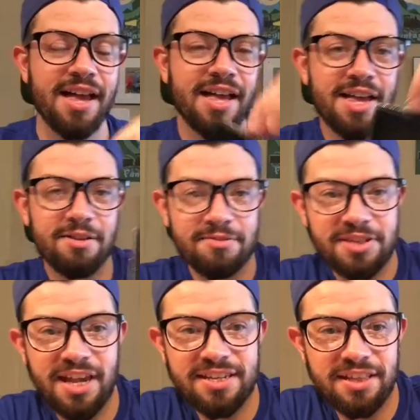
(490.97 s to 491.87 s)
Uh,
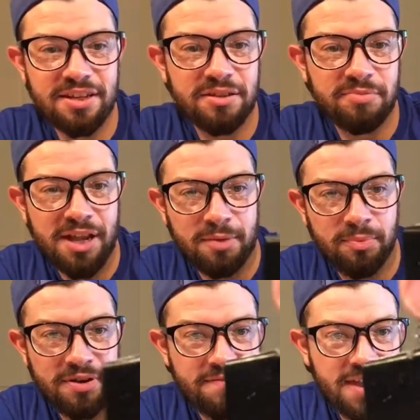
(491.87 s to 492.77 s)
she has a little black
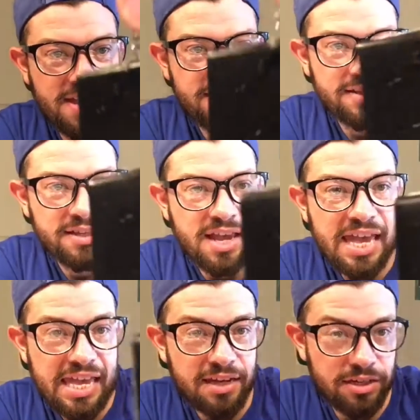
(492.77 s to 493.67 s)
briefcase.
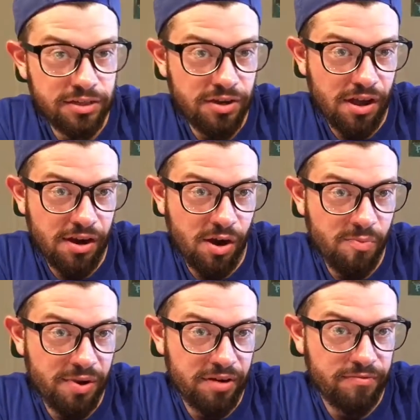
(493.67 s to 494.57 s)
It does not
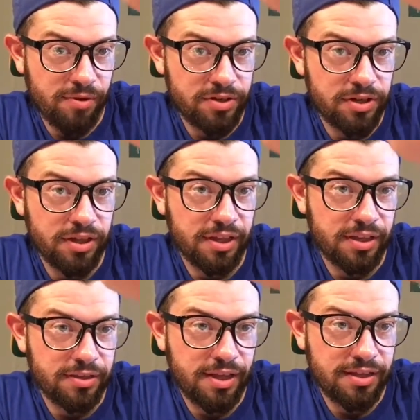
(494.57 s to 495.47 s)
open, unfortunately,
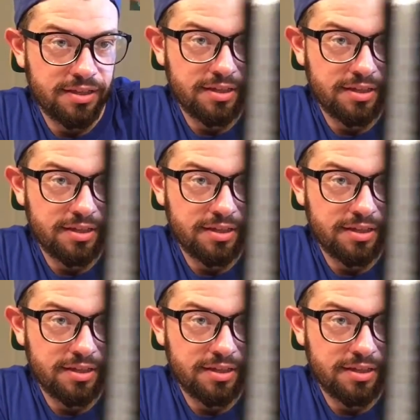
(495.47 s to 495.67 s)
so that's